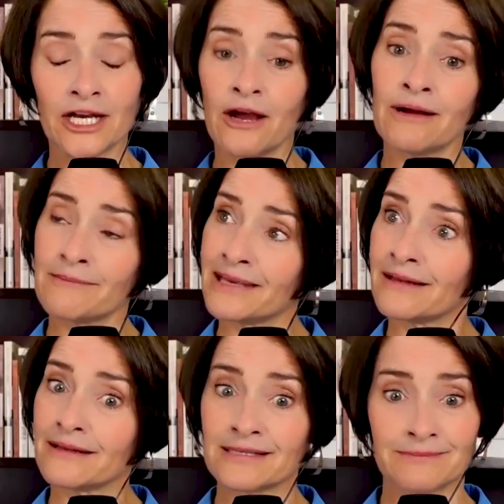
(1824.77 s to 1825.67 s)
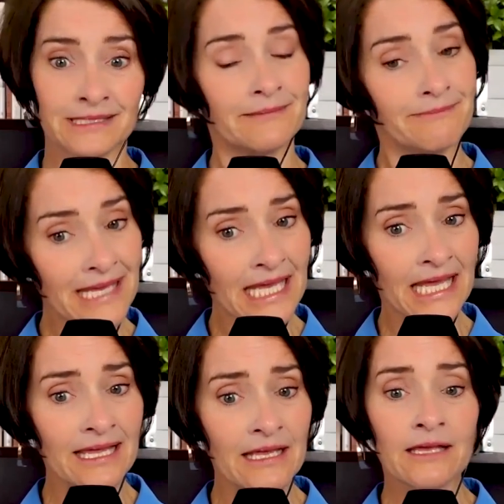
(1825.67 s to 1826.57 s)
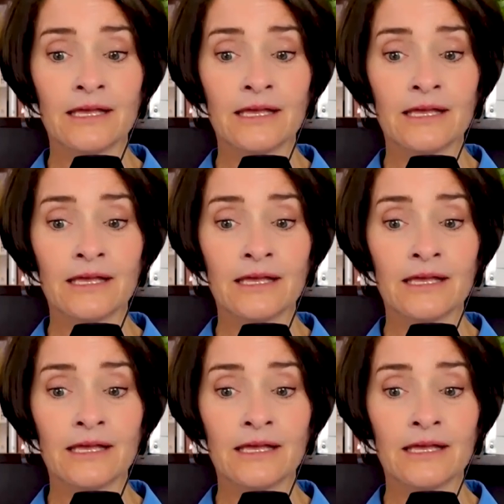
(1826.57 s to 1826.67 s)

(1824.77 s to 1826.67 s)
I mean, to me,